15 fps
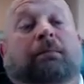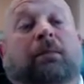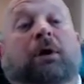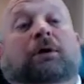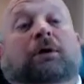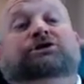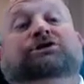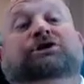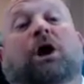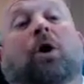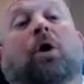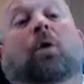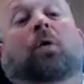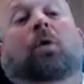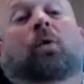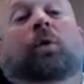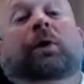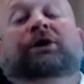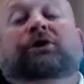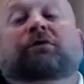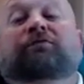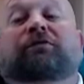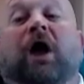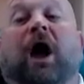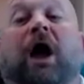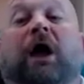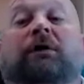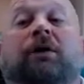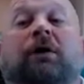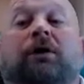So when you've
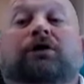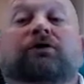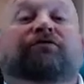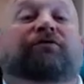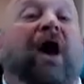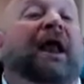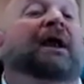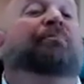got to